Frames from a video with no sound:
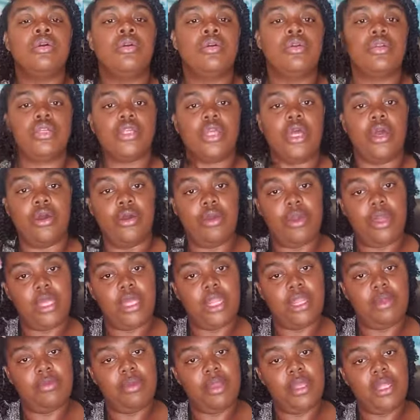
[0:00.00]
So,
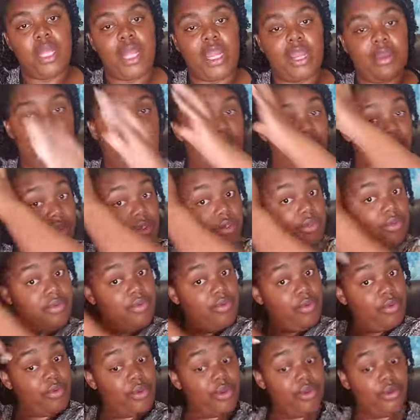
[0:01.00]
it'll be, like, a review for
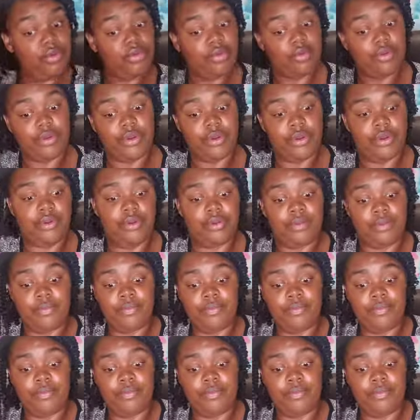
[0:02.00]
real.